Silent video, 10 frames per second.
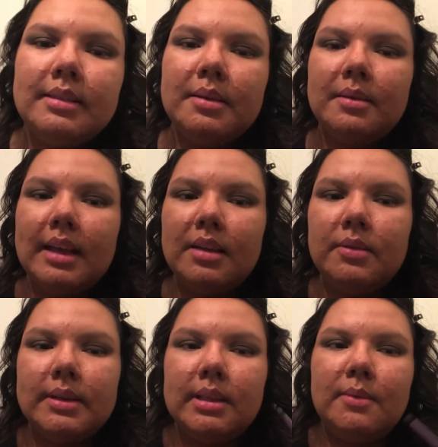So I
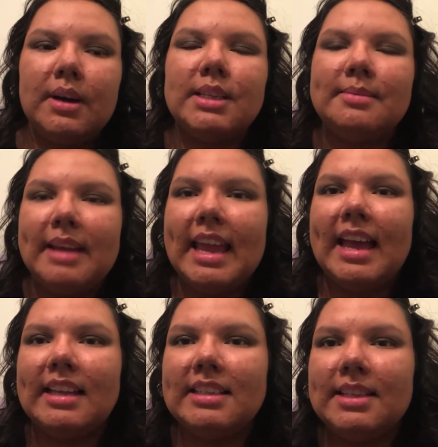quickly washed my
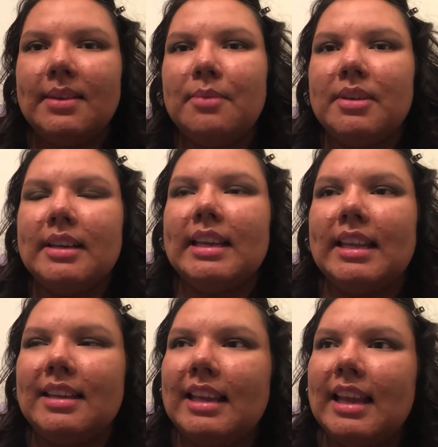hands so I wouldn't
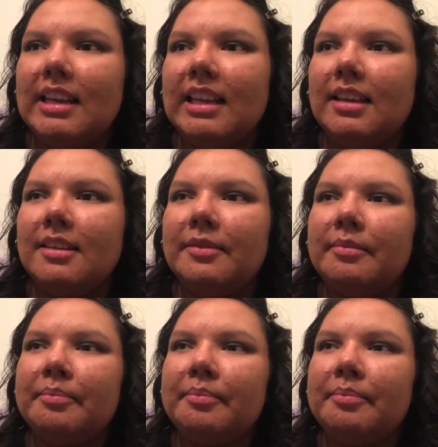get any